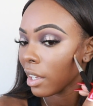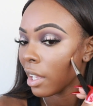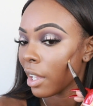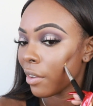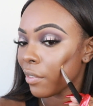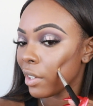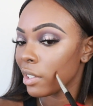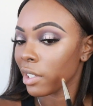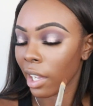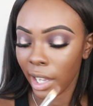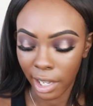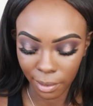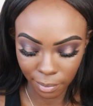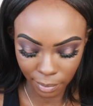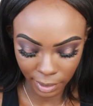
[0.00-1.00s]
every
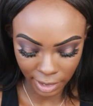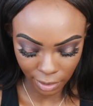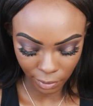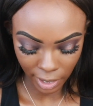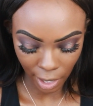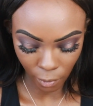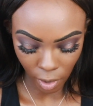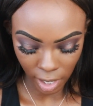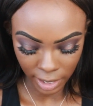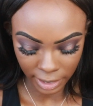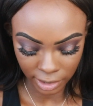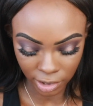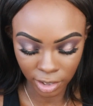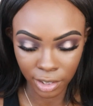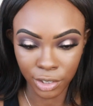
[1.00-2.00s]
time, but then when I walk
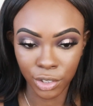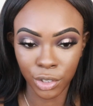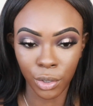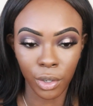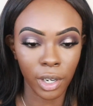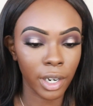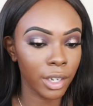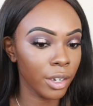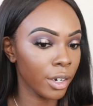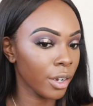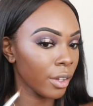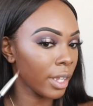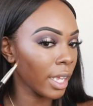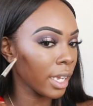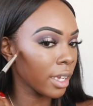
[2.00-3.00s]
into the store, you
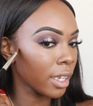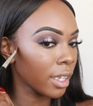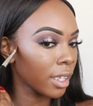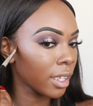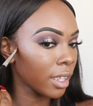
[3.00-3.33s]
know, like